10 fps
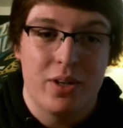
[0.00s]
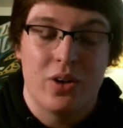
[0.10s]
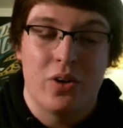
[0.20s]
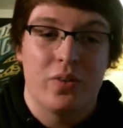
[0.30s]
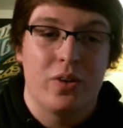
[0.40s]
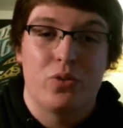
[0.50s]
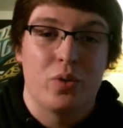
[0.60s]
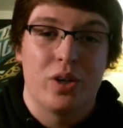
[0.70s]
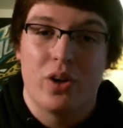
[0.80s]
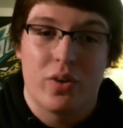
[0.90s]
You know, there's
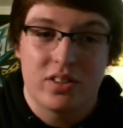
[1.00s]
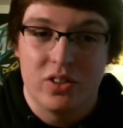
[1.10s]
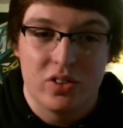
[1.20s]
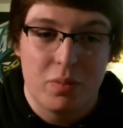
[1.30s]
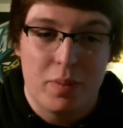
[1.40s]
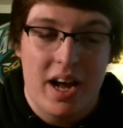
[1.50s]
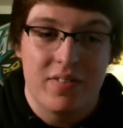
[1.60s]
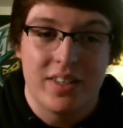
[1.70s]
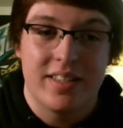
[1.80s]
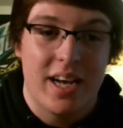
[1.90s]
really no excuse to be
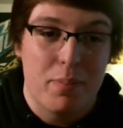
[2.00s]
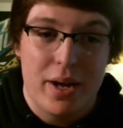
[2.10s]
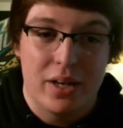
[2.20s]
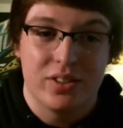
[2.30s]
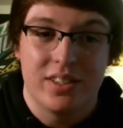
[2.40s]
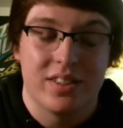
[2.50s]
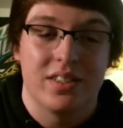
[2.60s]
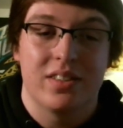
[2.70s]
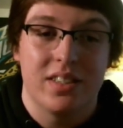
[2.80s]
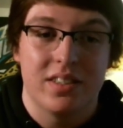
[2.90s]
having 10 penalties
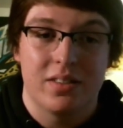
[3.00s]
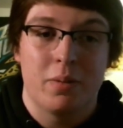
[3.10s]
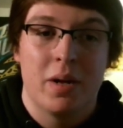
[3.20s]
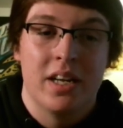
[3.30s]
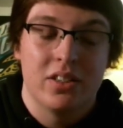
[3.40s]
in a season.